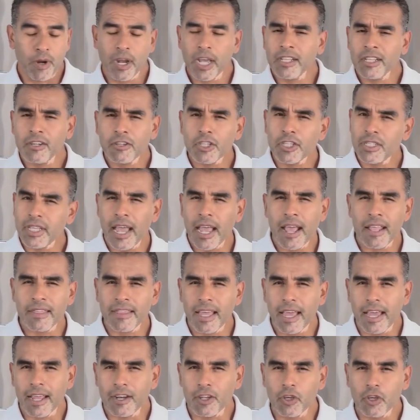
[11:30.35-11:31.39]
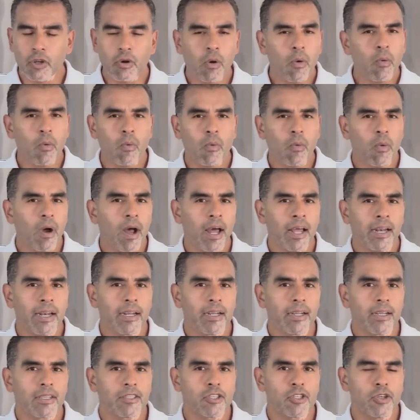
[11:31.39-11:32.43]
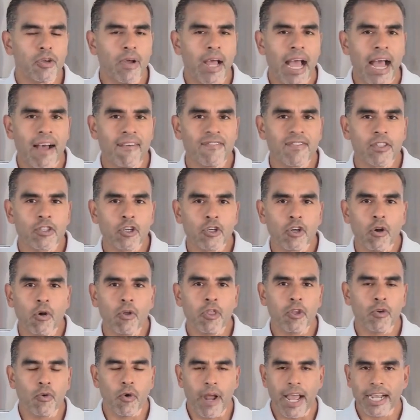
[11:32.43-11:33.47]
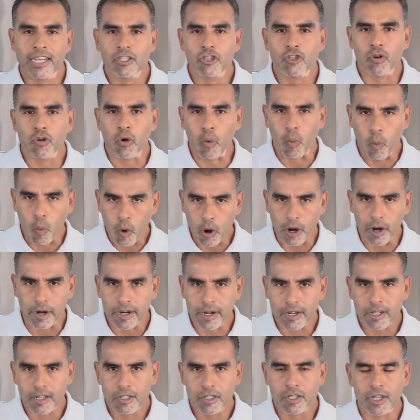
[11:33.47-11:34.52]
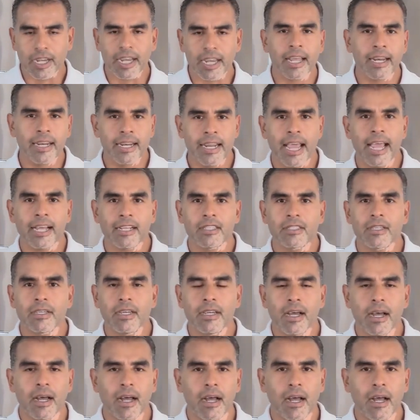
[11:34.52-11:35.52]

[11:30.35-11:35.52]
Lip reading: We understand that you don't want to have to go through extra work to connect